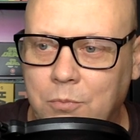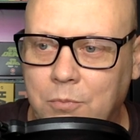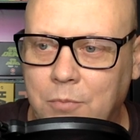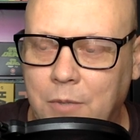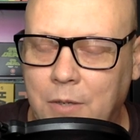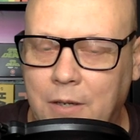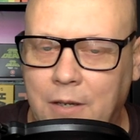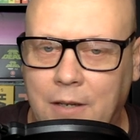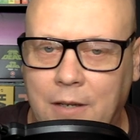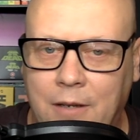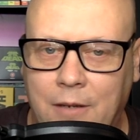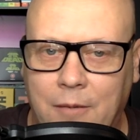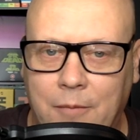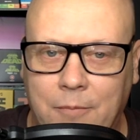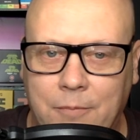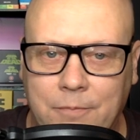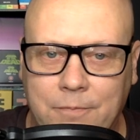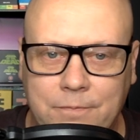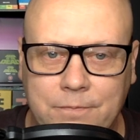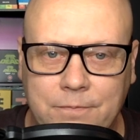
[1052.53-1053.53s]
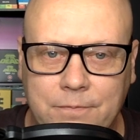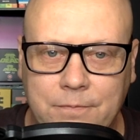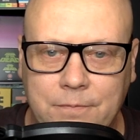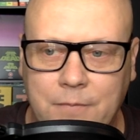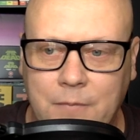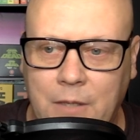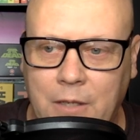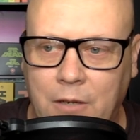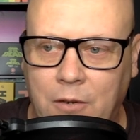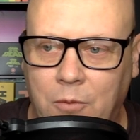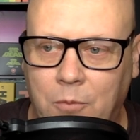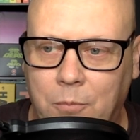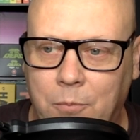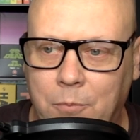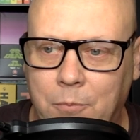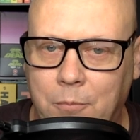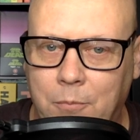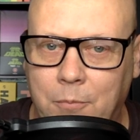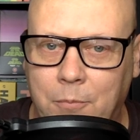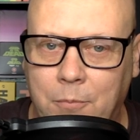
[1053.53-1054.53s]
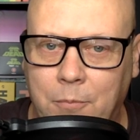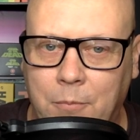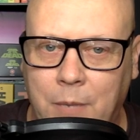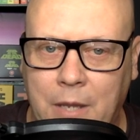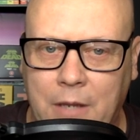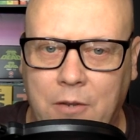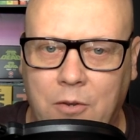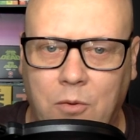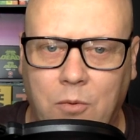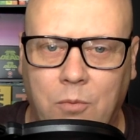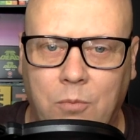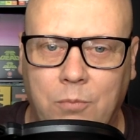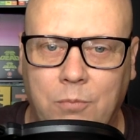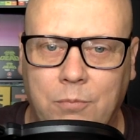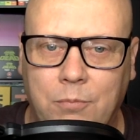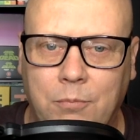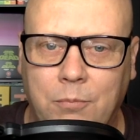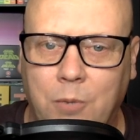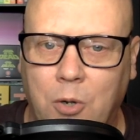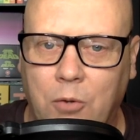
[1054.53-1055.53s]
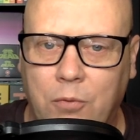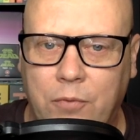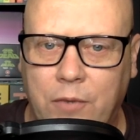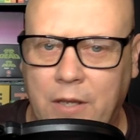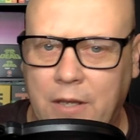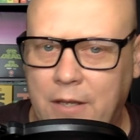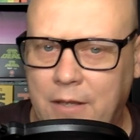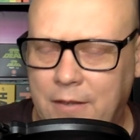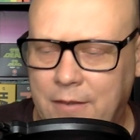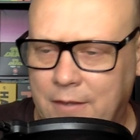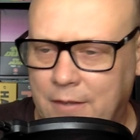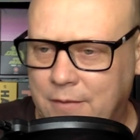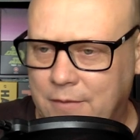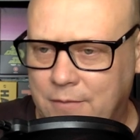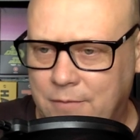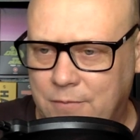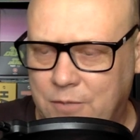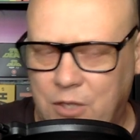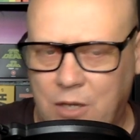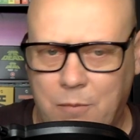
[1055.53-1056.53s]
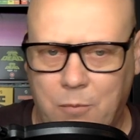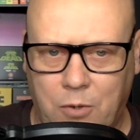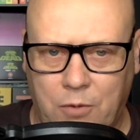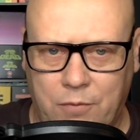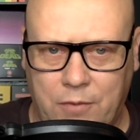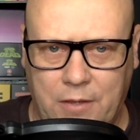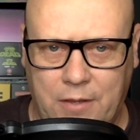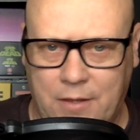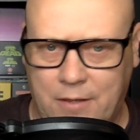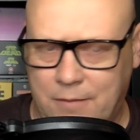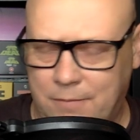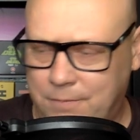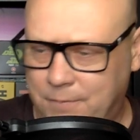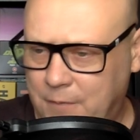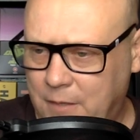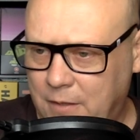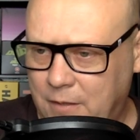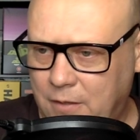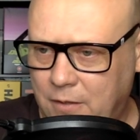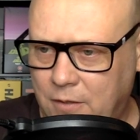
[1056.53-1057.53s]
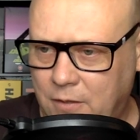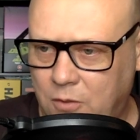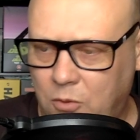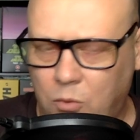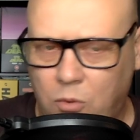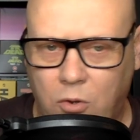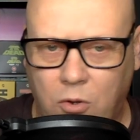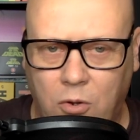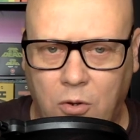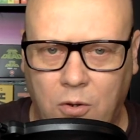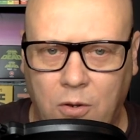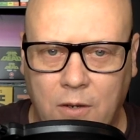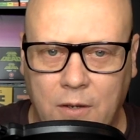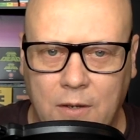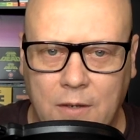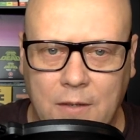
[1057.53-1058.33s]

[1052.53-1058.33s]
um, you know Michael Murphy, the Jay Murphy, the horror.